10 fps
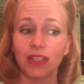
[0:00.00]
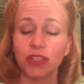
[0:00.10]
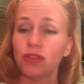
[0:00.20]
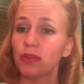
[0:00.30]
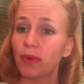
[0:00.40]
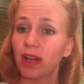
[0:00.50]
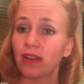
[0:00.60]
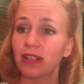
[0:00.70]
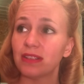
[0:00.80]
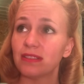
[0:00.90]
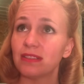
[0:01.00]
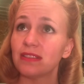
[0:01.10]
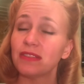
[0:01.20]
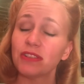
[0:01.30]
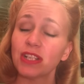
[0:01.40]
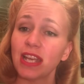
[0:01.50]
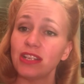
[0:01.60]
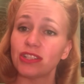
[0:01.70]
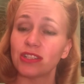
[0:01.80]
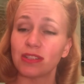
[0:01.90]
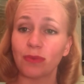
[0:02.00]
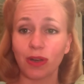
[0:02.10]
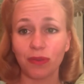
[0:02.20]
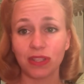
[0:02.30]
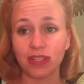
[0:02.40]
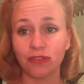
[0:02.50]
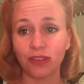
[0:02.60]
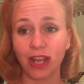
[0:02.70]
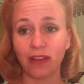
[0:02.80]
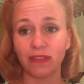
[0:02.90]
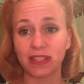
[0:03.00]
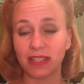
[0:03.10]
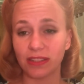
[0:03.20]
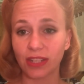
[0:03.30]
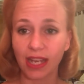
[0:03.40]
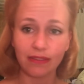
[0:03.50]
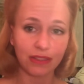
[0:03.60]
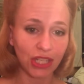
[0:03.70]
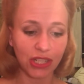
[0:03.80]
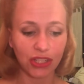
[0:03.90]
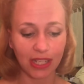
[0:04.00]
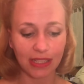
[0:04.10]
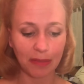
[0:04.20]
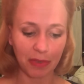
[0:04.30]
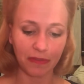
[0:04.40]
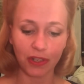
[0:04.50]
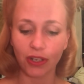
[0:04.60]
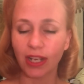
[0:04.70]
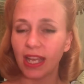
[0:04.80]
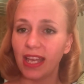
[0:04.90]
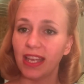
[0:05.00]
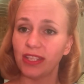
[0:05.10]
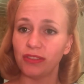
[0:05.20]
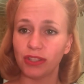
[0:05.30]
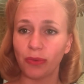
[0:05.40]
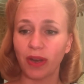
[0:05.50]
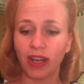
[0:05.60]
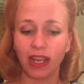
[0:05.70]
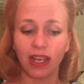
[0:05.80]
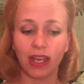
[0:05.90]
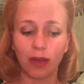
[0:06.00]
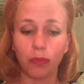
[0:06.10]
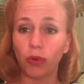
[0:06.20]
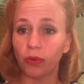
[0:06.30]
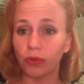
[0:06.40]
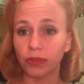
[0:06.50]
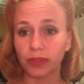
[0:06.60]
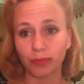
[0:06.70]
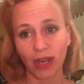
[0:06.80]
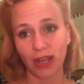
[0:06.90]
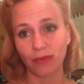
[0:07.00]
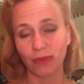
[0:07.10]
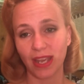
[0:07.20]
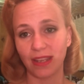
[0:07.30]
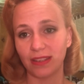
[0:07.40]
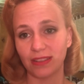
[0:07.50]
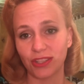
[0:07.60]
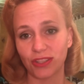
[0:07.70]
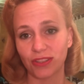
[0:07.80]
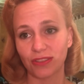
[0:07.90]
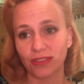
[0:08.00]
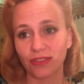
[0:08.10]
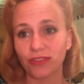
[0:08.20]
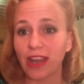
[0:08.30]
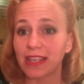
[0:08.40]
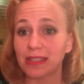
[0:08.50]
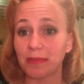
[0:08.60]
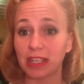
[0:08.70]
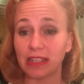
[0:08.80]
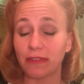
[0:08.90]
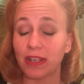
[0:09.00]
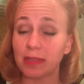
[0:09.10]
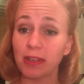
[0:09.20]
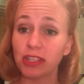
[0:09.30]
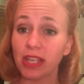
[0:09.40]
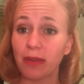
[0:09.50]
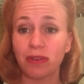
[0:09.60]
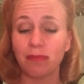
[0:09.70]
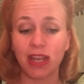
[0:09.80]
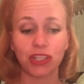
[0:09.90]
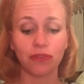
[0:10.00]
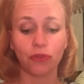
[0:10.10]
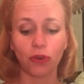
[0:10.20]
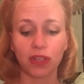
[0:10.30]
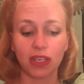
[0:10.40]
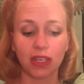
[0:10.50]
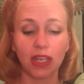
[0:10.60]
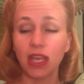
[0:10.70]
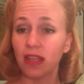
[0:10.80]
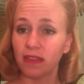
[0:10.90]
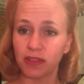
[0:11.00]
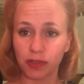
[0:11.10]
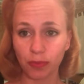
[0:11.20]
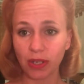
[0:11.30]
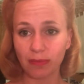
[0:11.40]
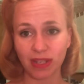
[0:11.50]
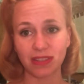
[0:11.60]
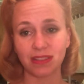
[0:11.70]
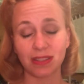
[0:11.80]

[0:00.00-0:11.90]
you can wear on different occasions and wear with different outfits, and kind of change things up if you're used to wearing a bold, bright red and just trying something different, especially I would imagine for the spring